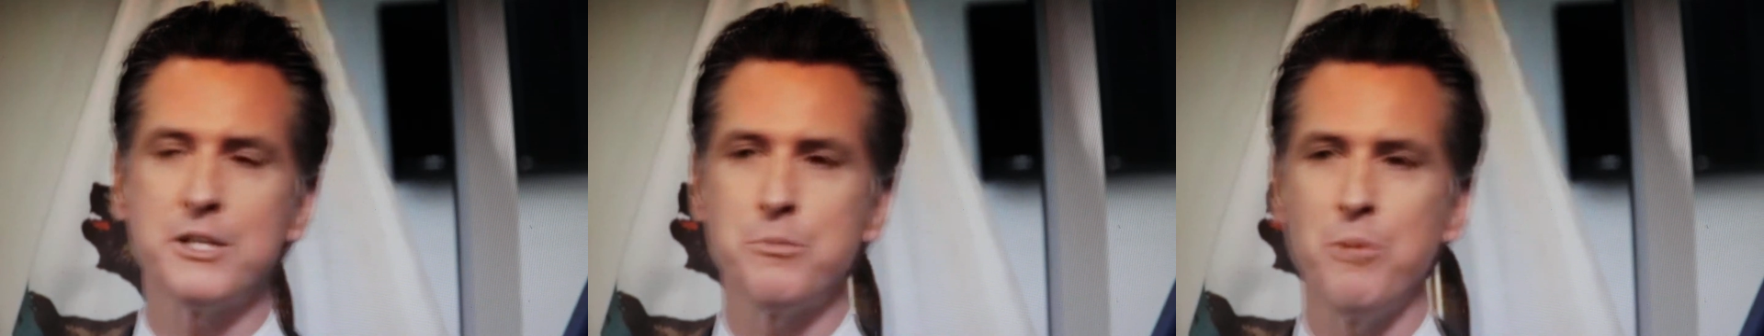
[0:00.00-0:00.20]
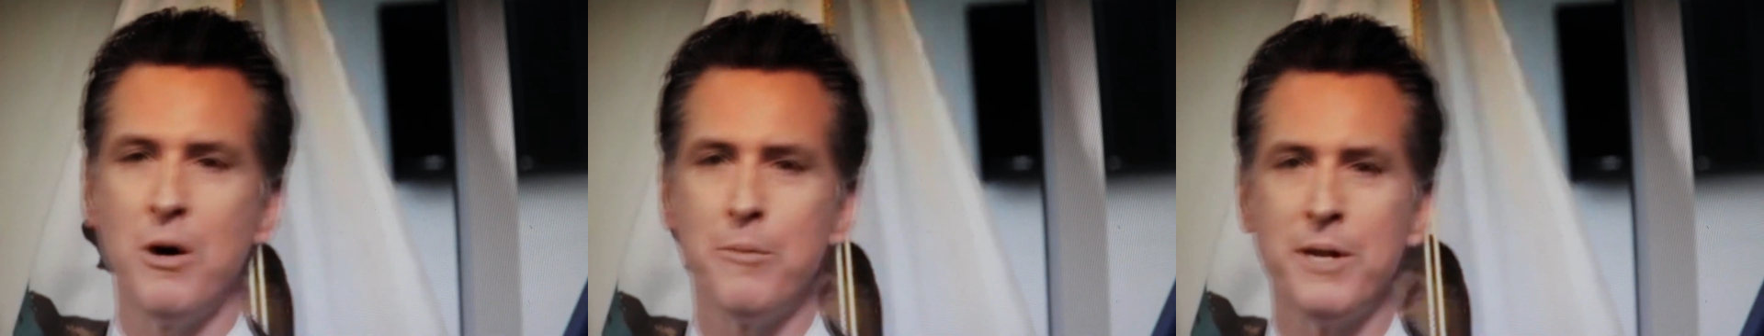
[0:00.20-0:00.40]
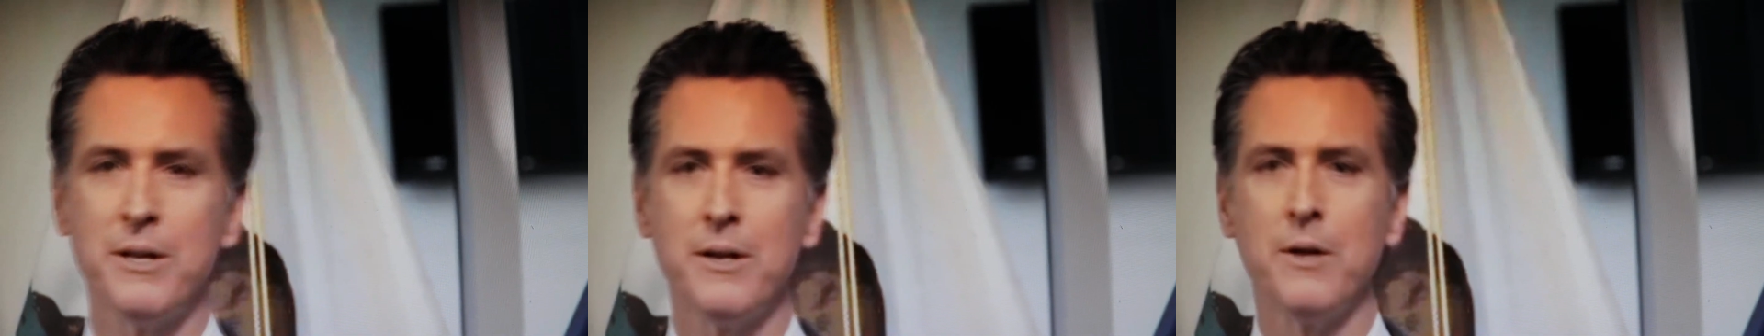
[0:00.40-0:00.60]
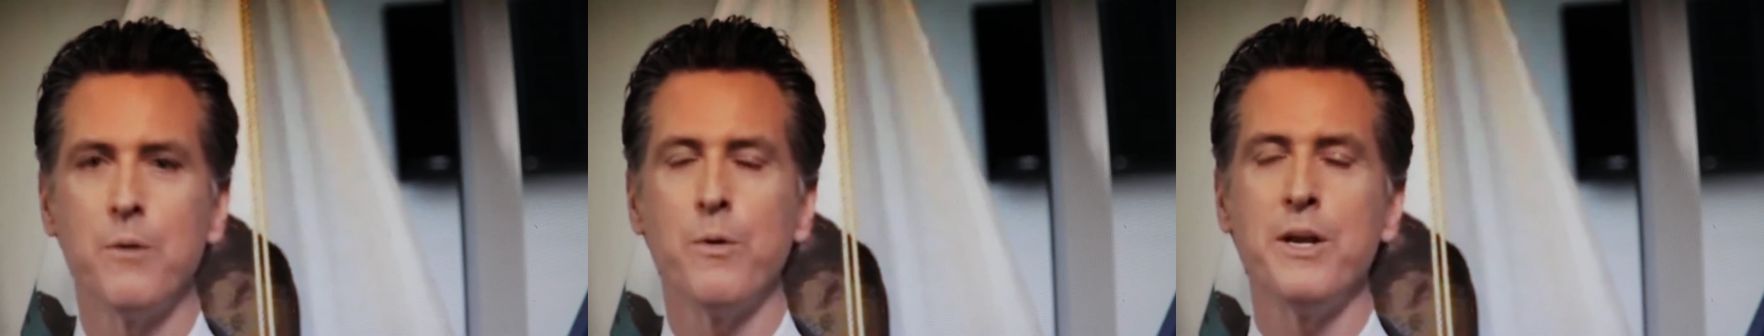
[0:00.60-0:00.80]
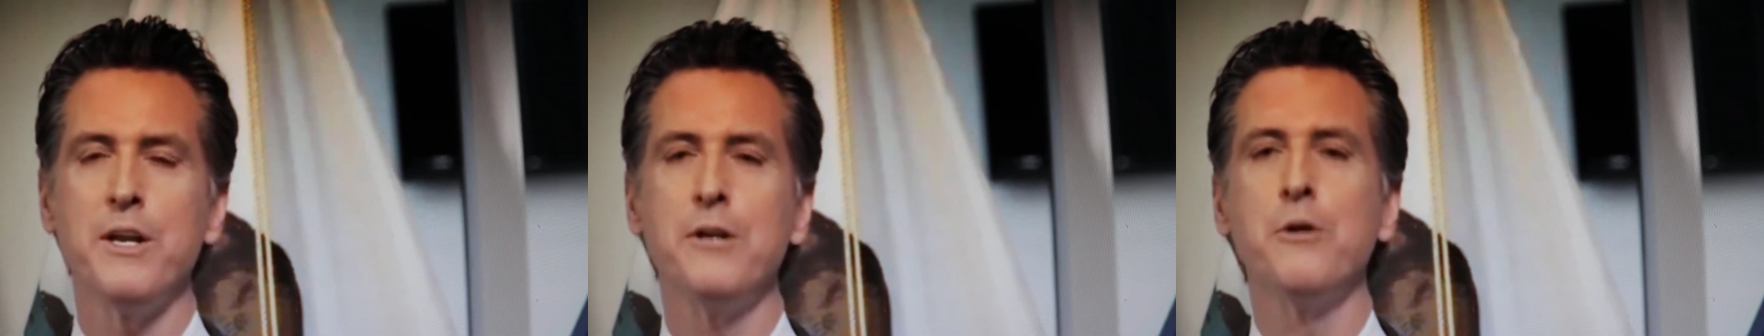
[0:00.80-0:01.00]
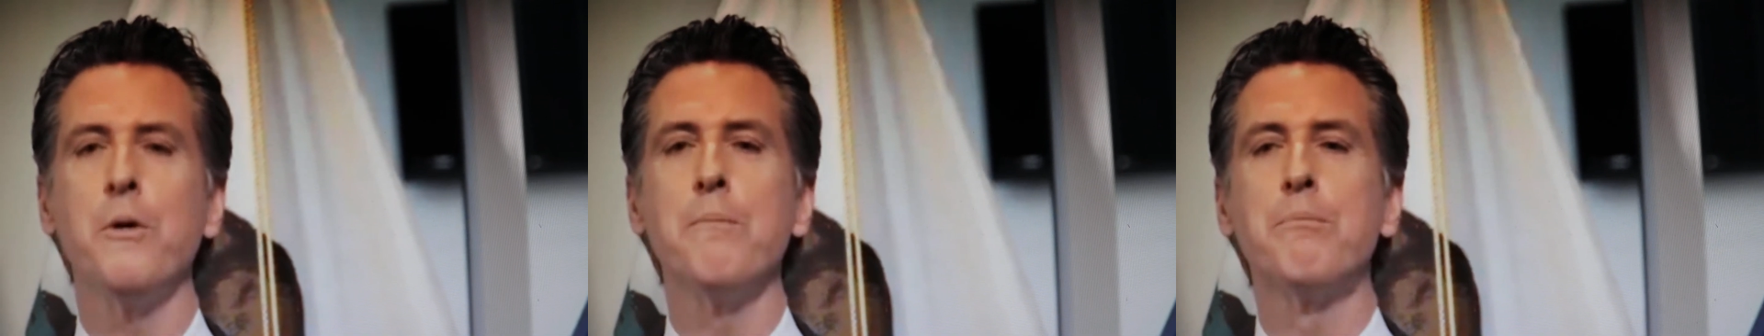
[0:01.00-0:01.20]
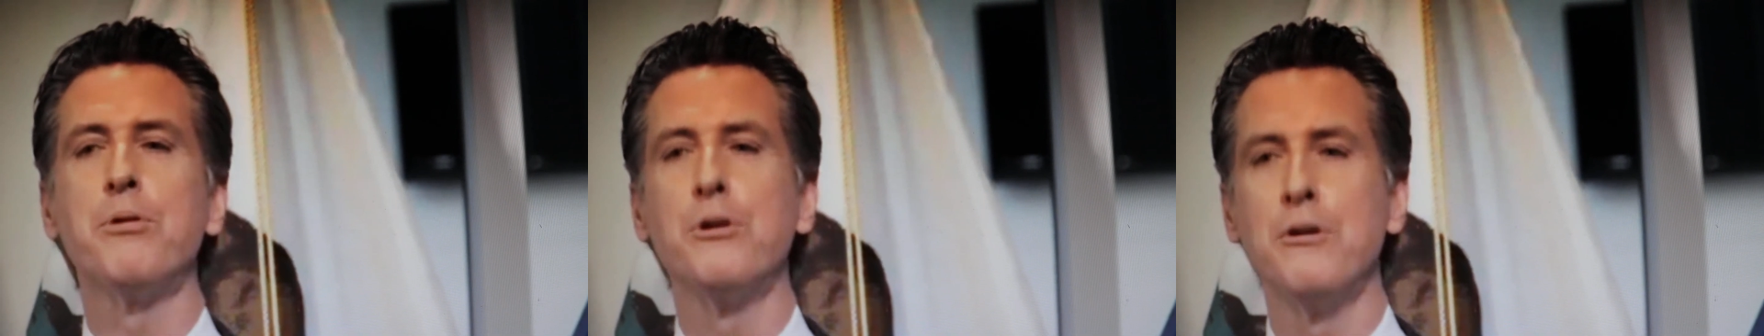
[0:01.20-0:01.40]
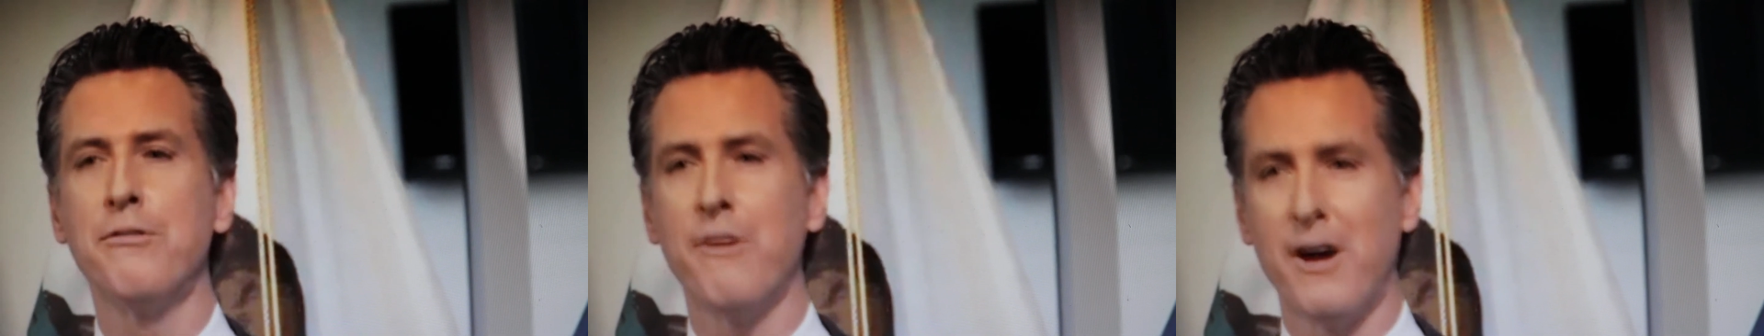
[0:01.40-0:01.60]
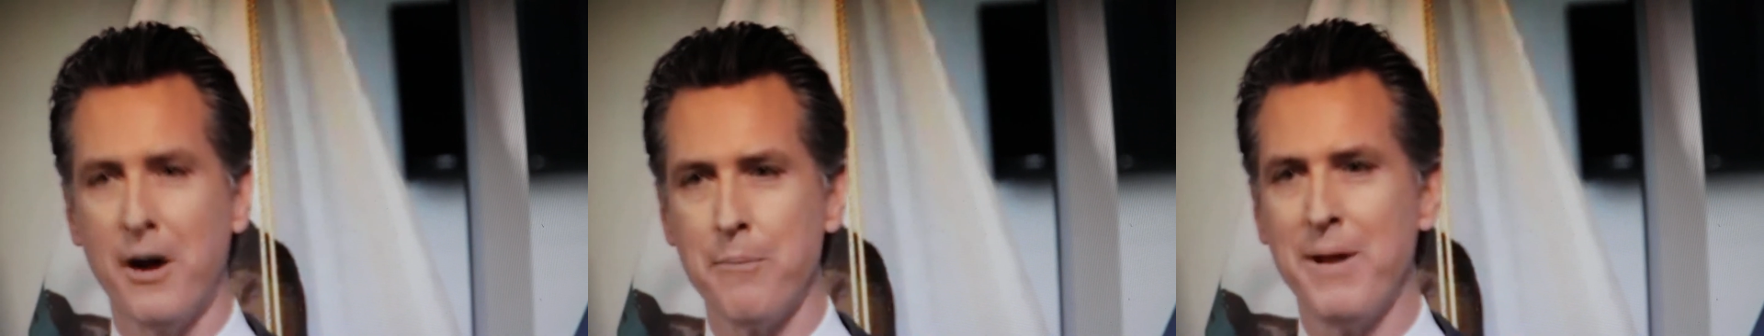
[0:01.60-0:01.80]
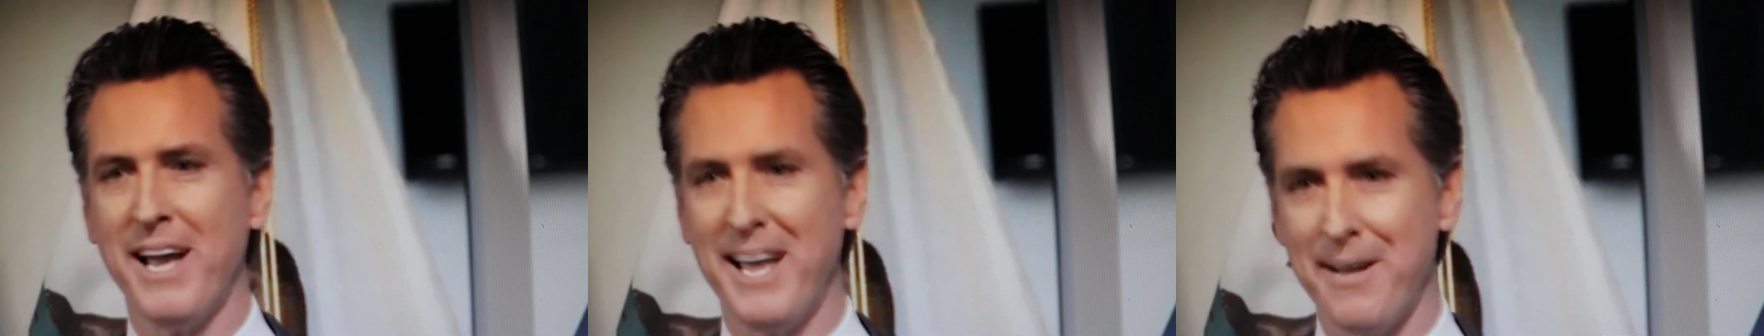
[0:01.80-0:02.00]
this moment, we need to improve
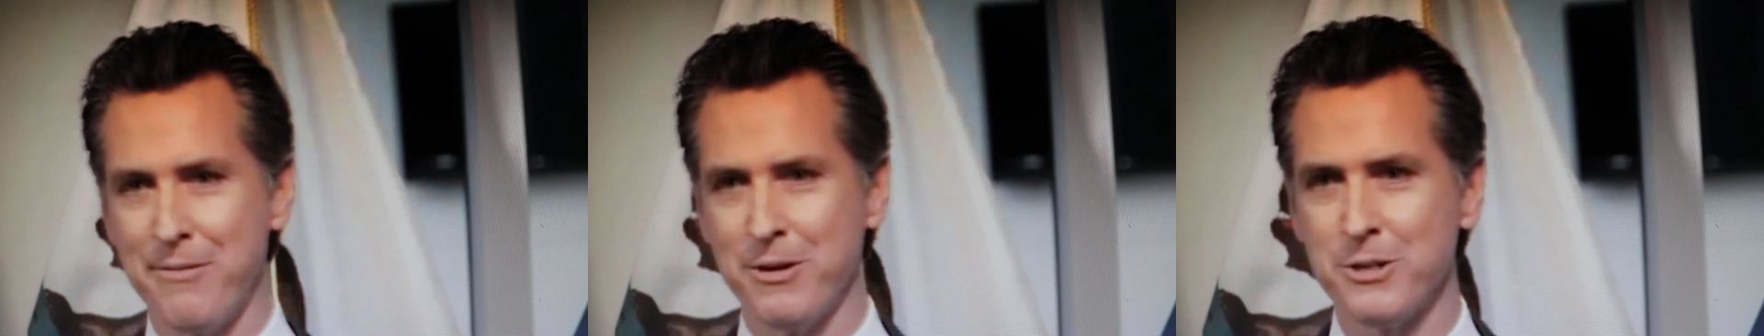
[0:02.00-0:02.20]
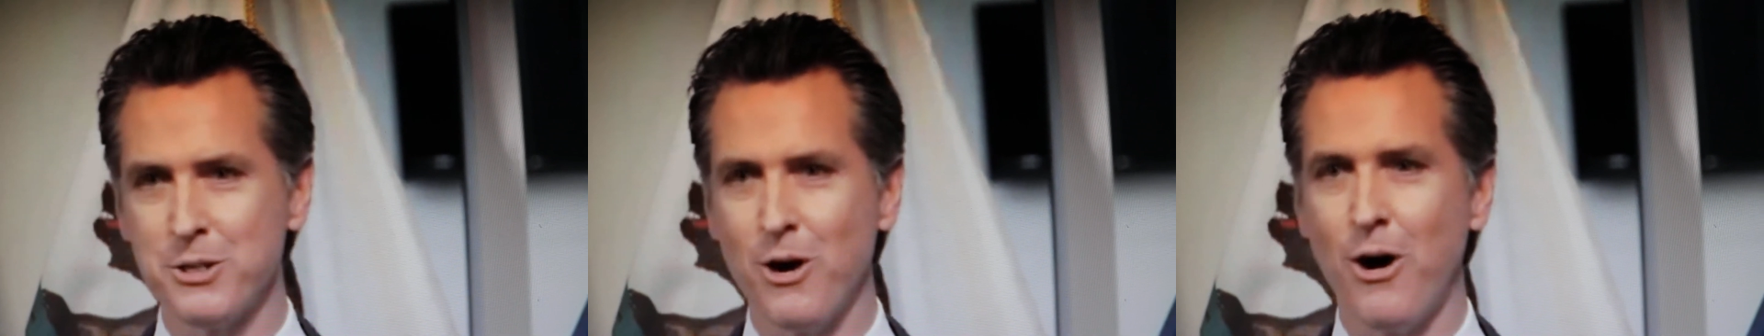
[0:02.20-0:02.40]
our behaviors,